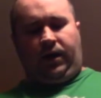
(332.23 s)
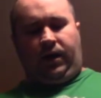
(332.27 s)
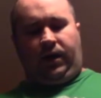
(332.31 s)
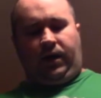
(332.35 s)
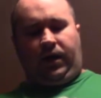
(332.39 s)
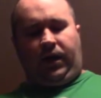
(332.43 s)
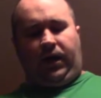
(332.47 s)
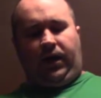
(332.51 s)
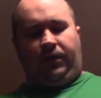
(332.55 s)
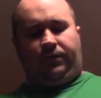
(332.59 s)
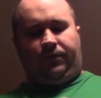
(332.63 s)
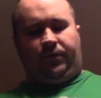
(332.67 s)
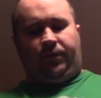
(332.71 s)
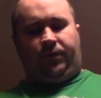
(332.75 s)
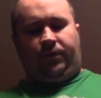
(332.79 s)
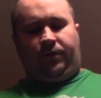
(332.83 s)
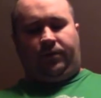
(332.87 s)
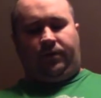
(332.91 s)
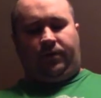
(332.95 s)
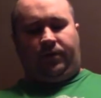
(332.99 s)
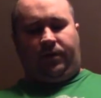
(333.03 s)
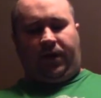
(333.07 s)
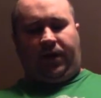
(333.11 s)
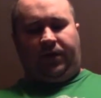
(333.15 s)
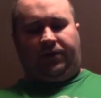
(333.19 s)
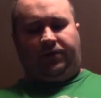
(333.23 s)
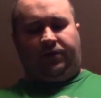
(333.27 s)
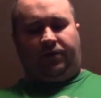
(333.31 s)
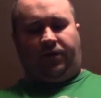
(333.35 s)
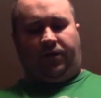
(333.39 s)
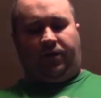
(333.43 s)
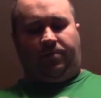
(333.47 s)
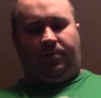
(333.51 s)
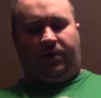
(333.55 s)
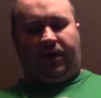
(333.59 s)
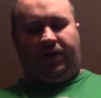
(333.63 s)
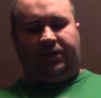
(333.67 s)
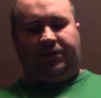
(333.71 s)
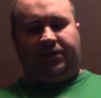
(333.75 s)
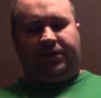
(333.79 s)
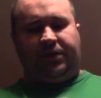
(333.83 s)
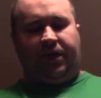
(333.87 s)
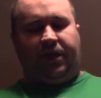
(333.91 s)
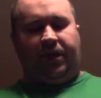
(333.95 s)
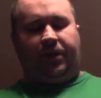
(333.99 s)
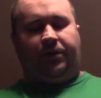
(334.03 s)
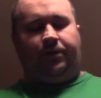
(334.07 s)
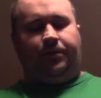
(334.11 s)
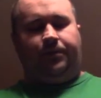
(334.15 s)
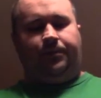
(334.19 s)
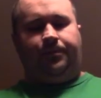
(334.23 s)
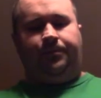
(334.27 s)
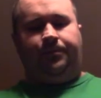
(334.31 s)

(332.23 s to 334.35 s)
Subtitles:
after I started my channel